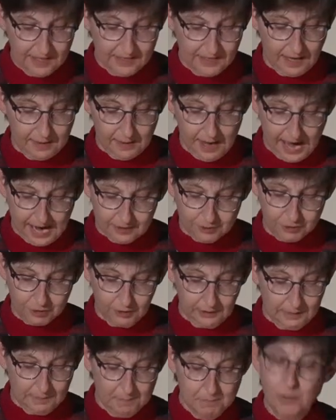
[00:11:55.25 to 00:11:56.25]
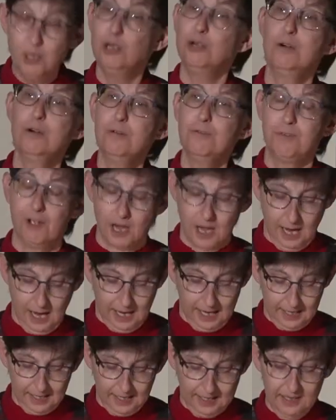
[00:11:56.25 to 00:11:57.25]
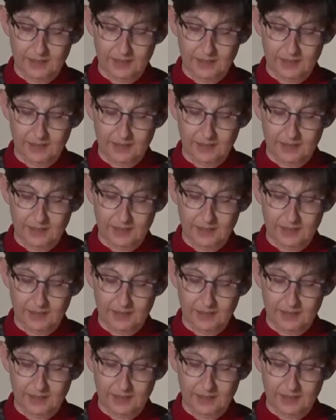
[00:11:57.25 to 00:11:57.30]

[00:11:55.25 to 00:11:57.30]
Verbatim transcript: They actually move uh,